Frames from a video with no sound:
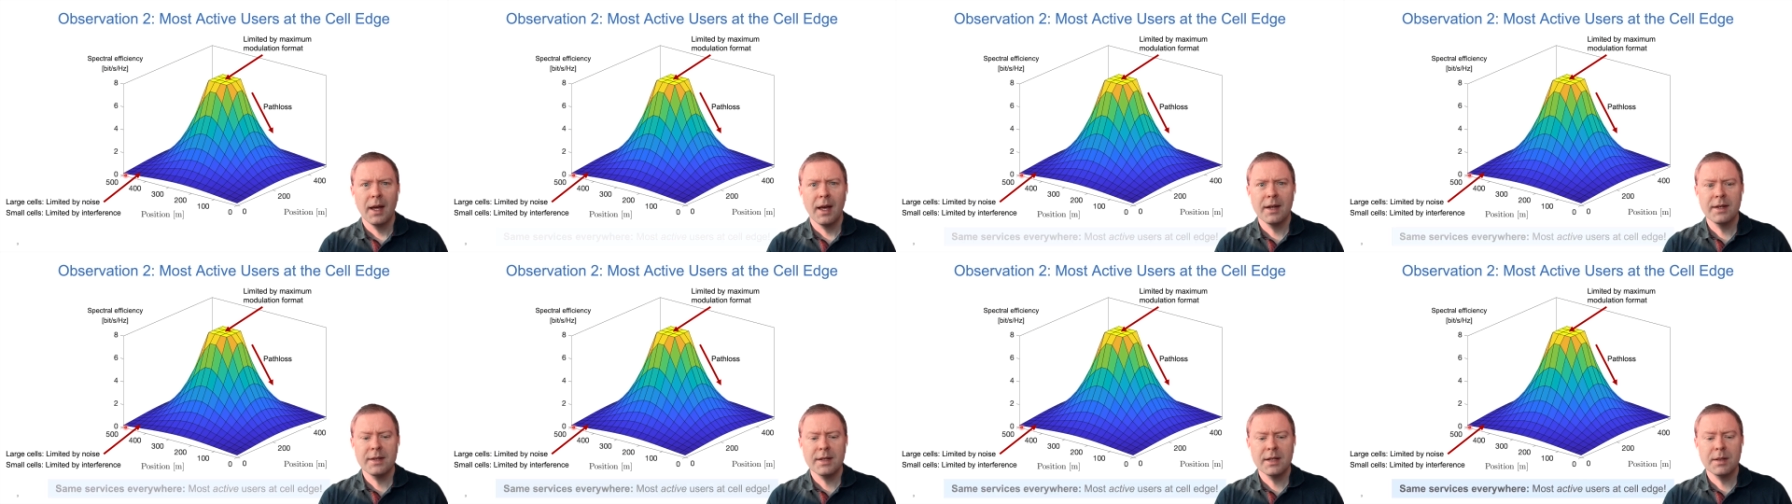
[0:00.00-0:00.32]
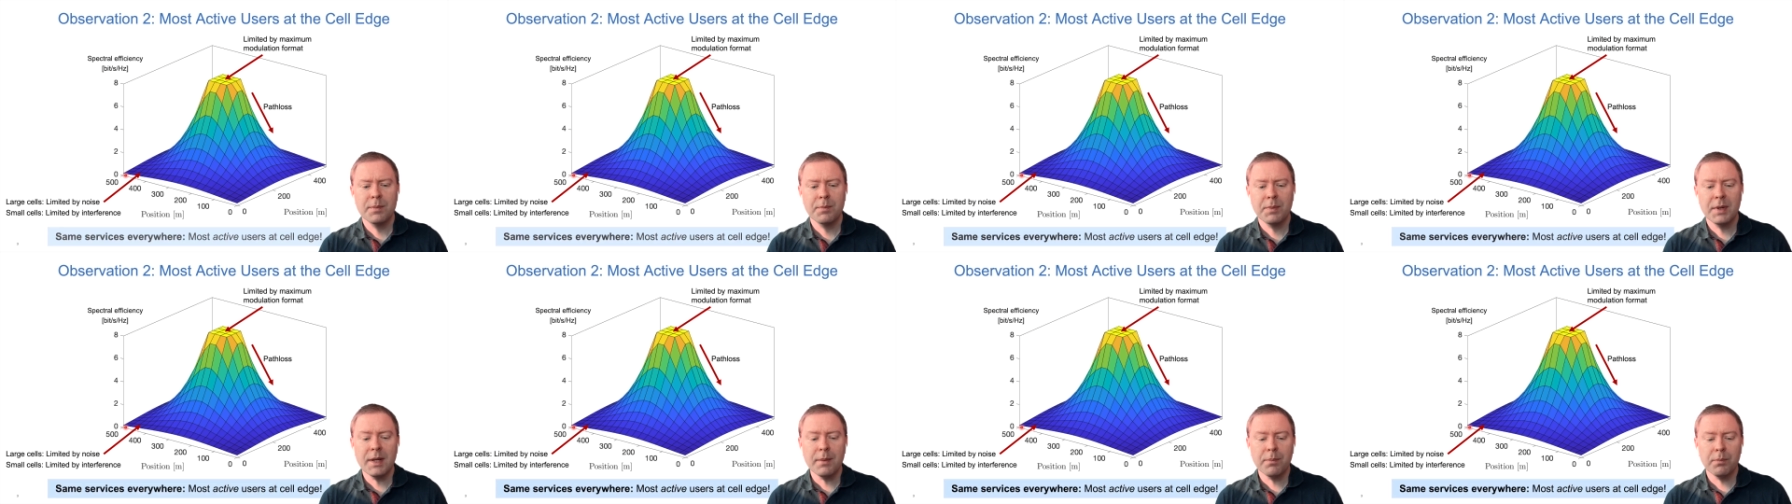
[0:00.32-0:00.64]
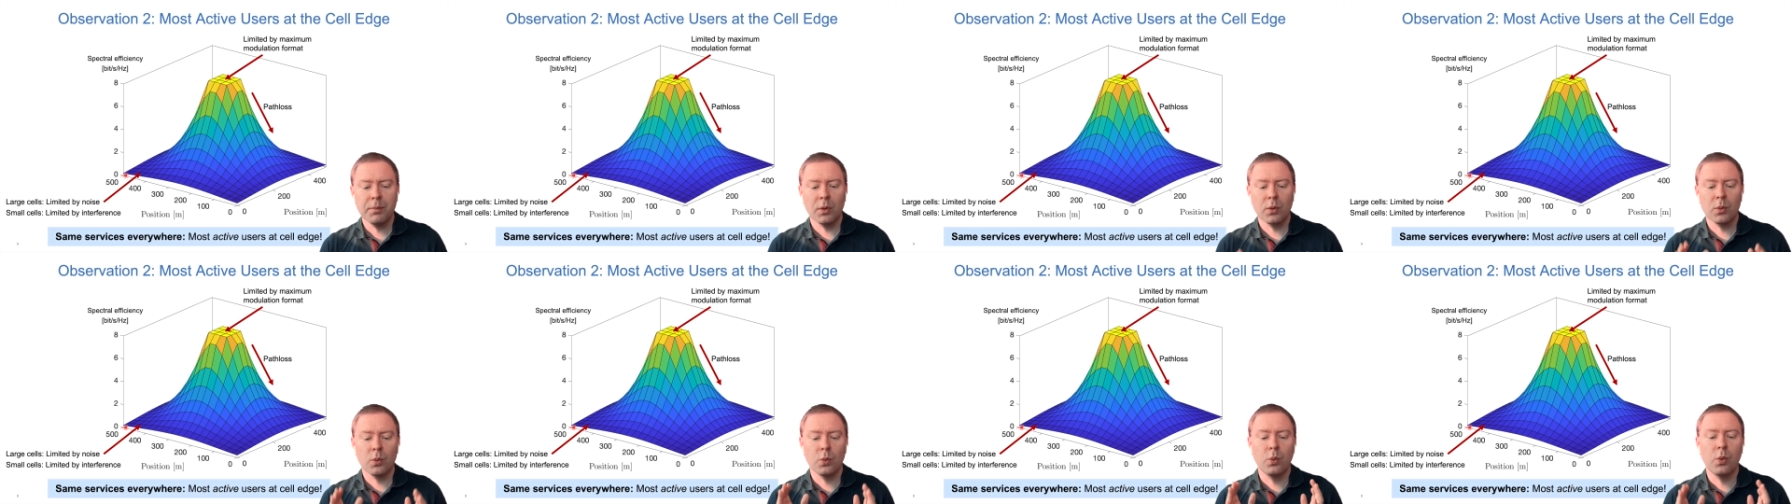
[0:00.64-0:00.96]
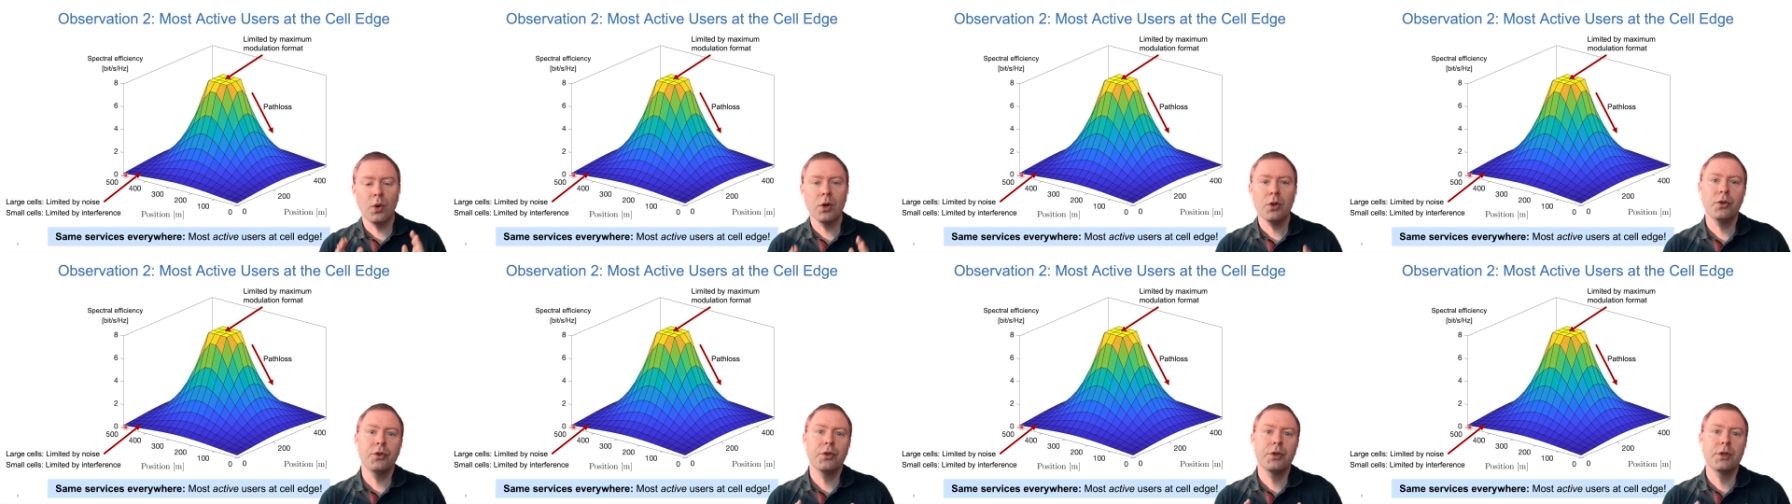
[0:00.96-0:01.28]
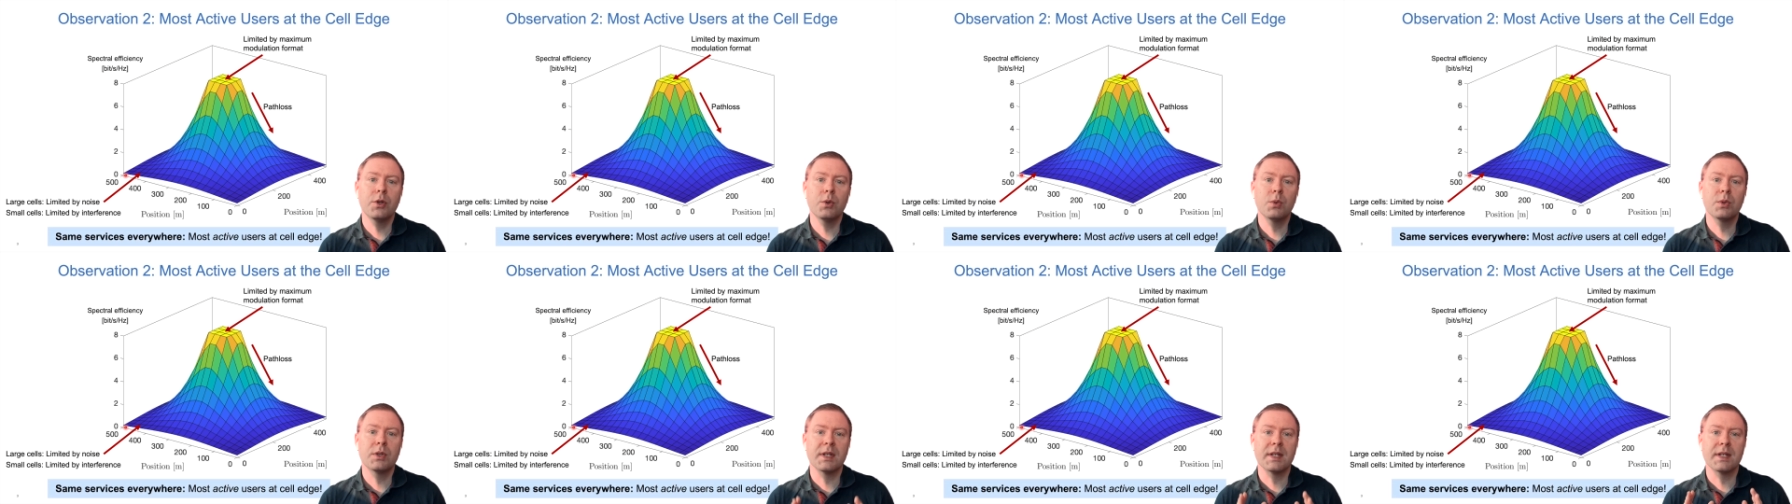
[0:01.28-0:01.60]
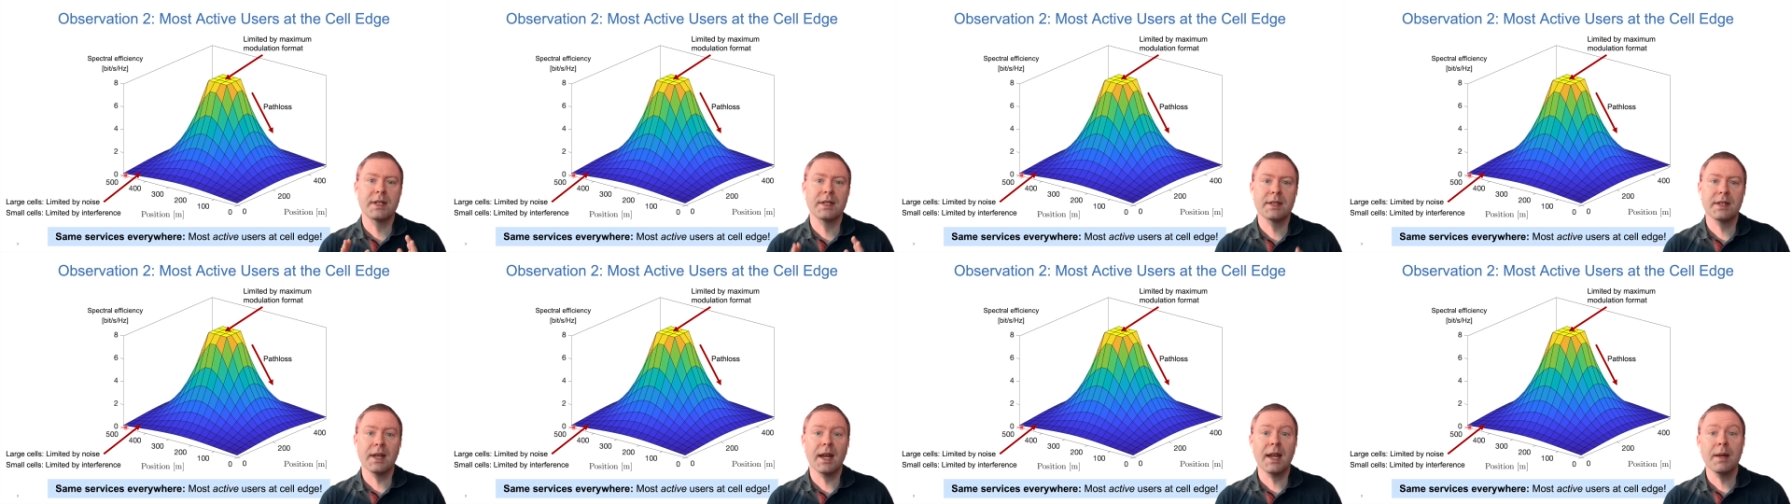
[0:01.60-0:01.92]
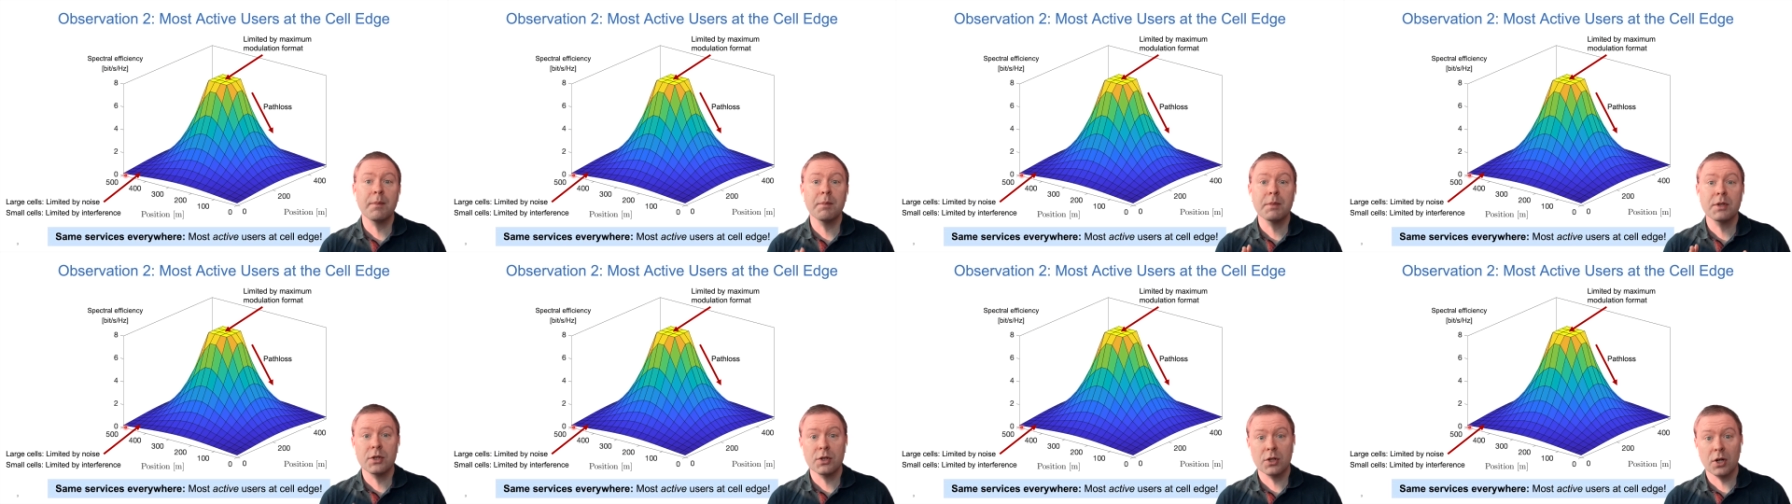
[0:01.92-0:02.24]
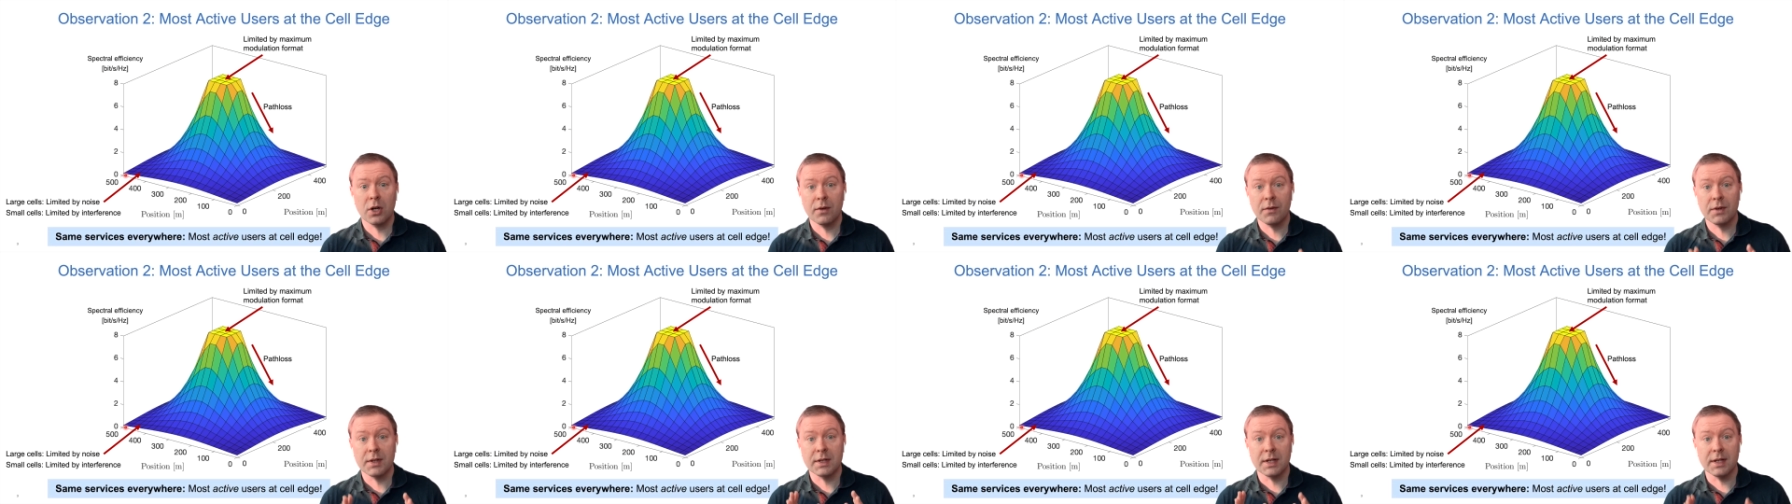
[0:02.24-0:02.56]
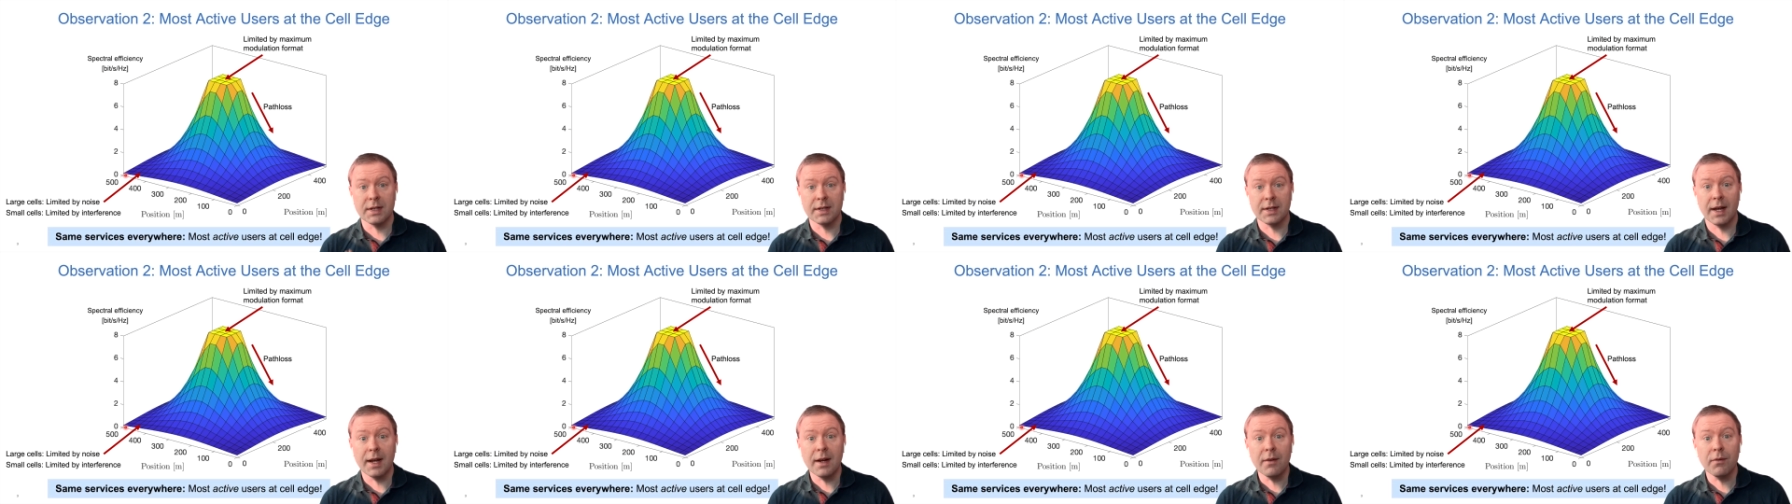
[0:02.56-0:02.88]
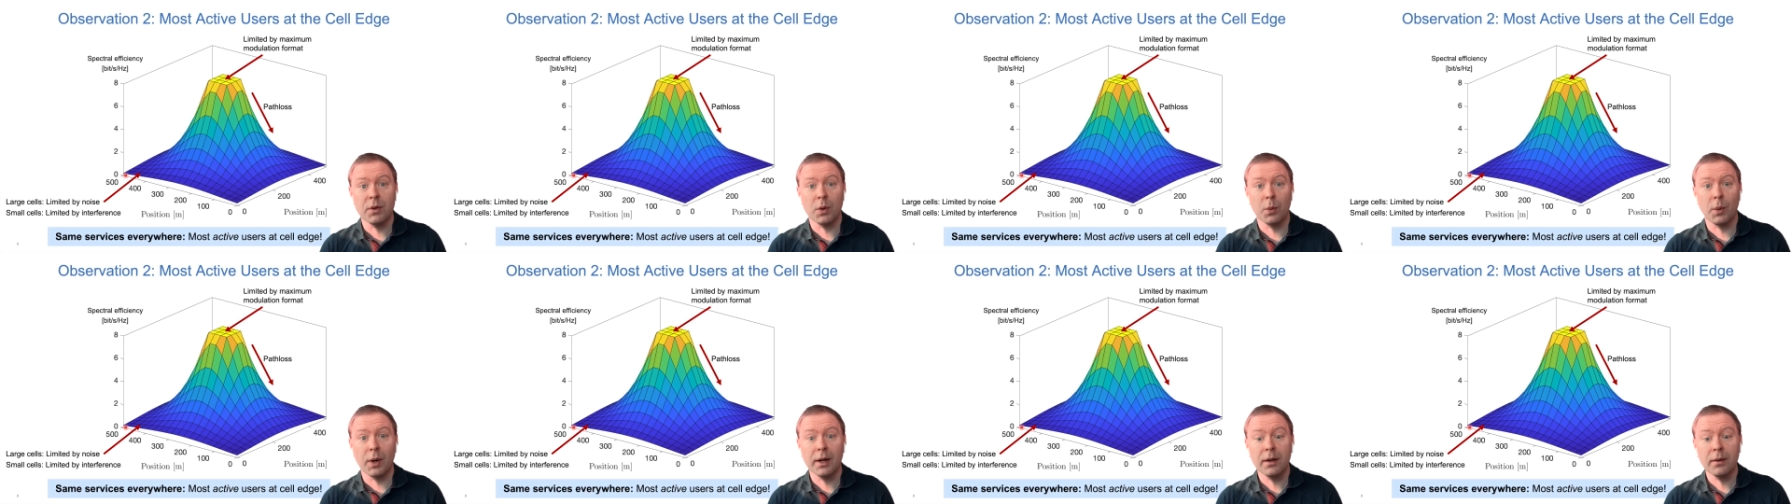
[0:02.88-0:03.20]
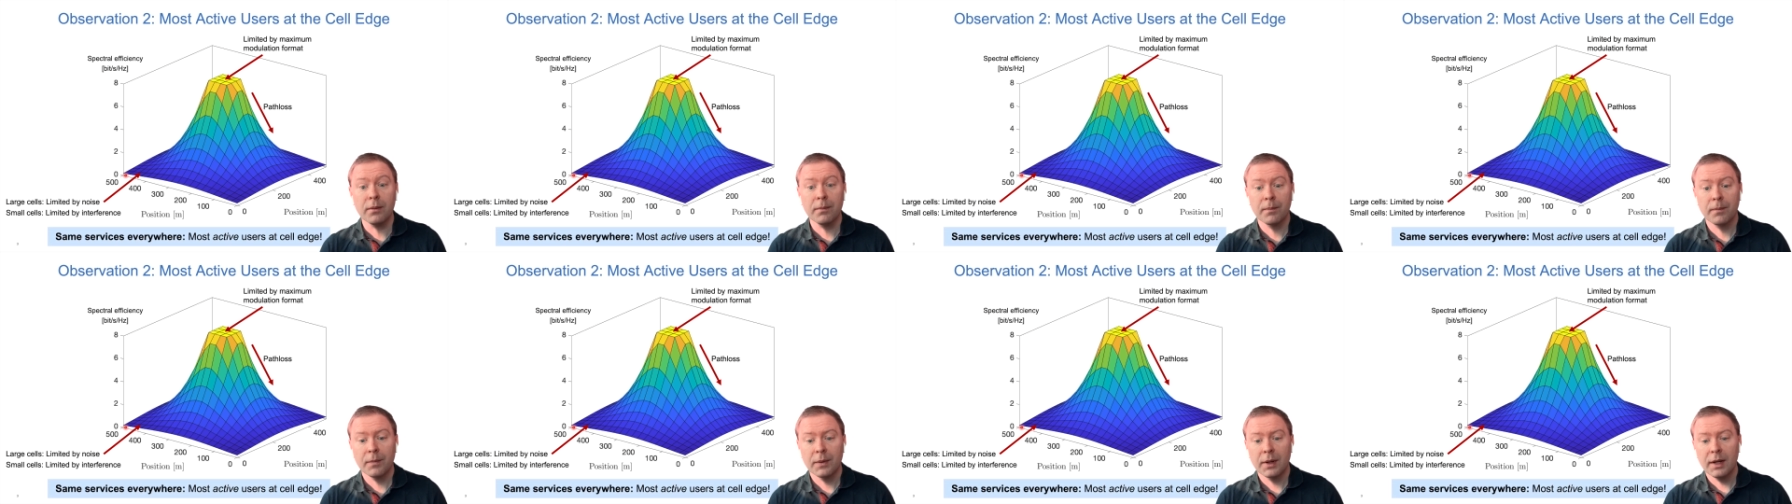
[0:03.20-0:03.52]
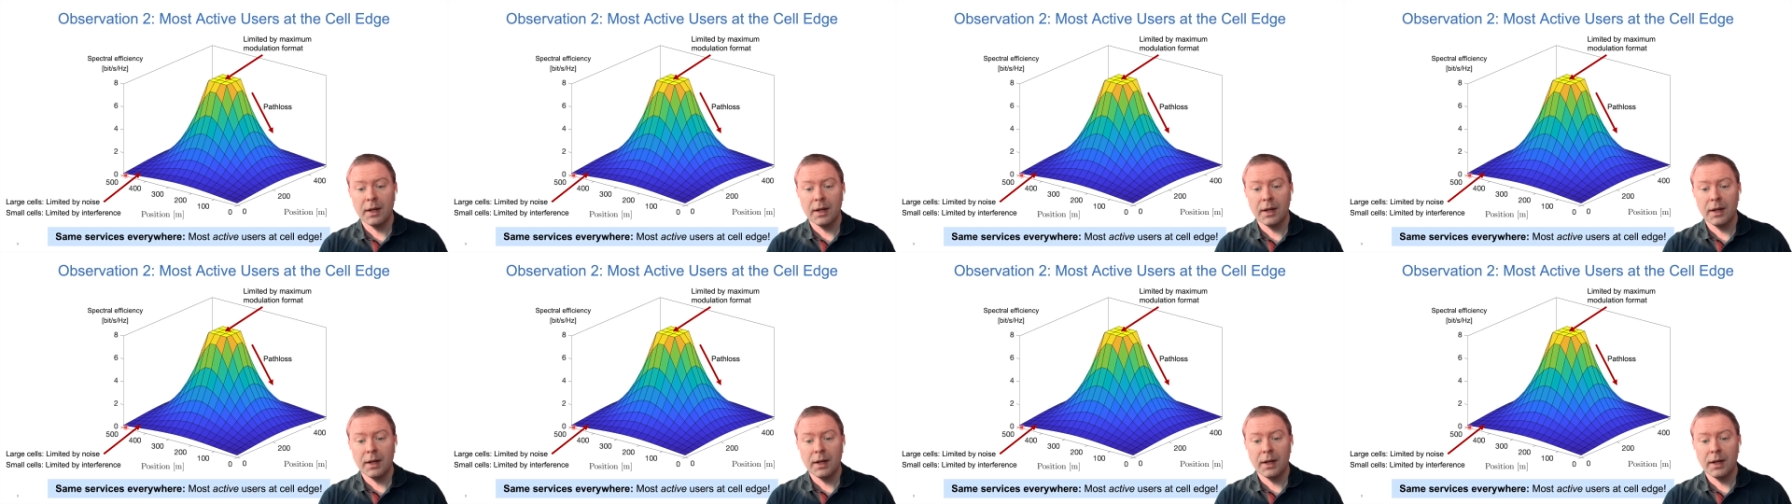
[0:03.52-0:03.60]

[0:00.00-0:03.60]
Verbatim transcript: And since people want to use the same services everywhere,